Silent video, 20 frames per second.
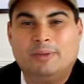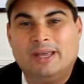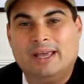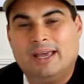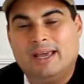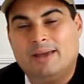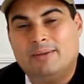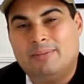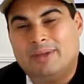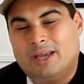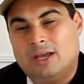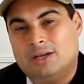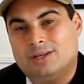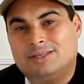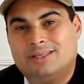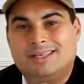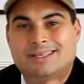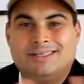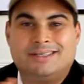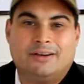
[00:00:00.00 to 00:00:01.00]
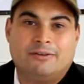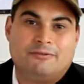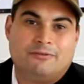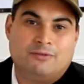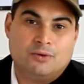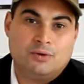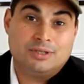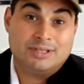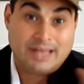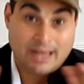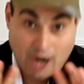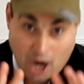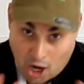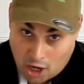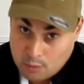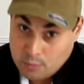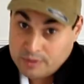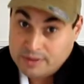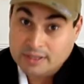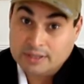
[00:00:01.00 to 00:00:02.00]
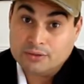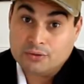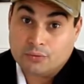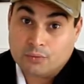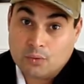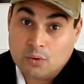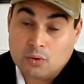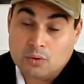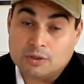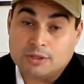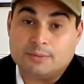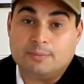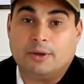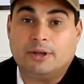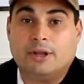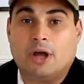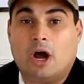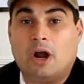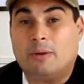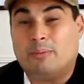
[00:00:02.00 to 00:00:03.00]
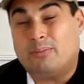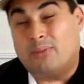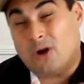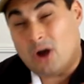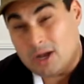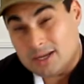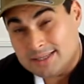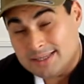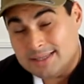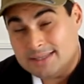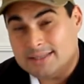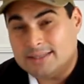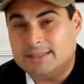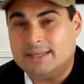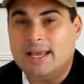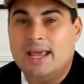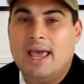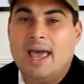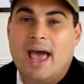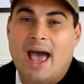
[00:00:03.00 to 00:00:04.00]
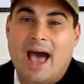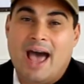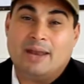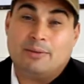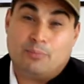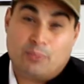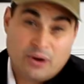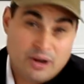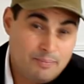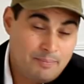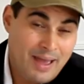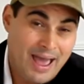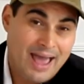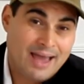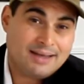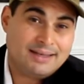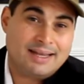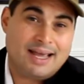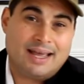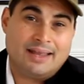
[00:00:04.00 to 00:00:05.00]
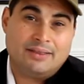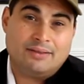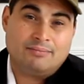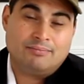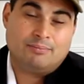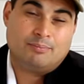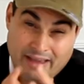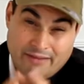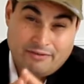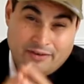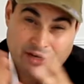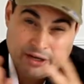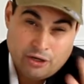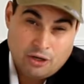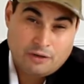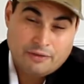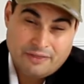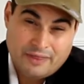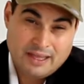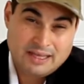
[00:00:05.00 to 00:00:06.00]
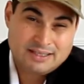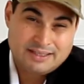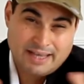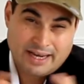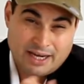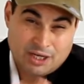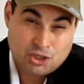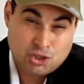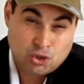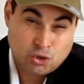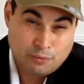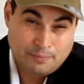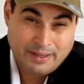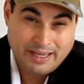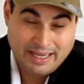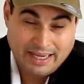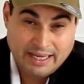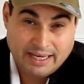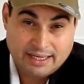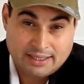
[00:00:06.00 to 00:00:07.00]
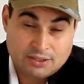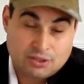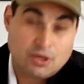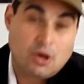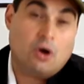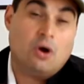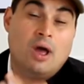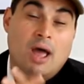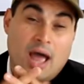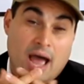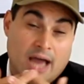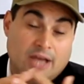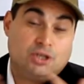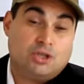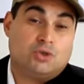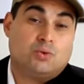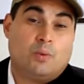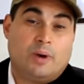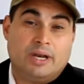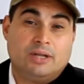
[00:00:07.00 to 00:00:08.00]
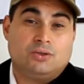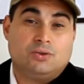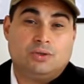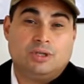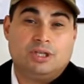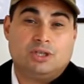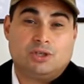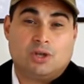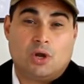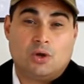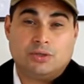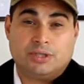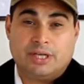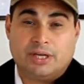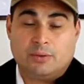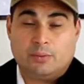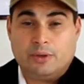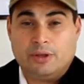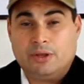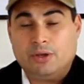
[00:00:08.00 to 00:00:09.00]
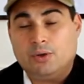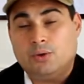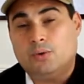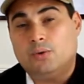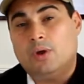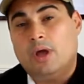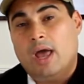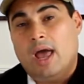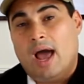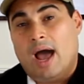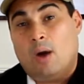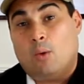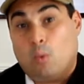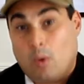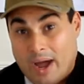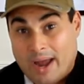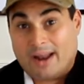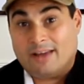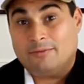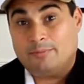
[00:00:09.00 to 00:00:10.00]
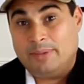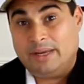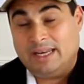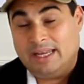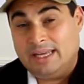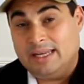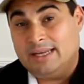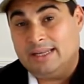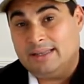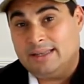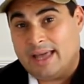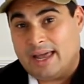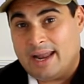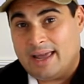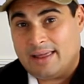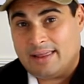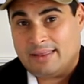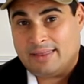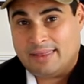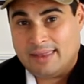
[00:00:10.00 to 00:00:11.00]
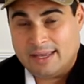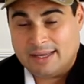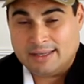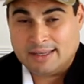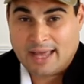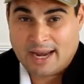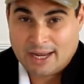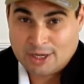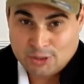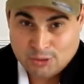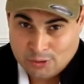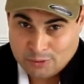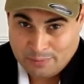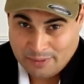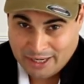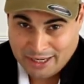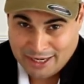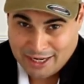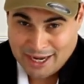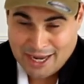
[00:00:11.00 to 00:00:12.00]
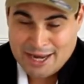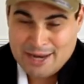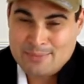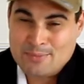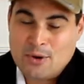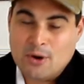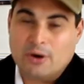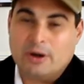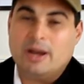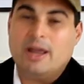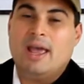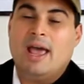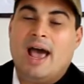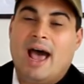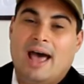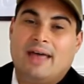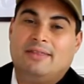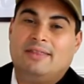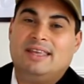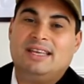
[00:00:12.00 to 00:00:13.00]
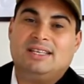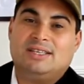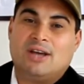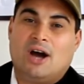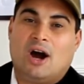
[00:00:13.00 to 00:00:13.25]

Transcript: uh, because these are foods that are within the rules but are processed and pre-packed and definitely not things that I should be eating. So I just wanted to disclose here with you uh, what I've been eating that I think that I shouldn't be eating anymore. And these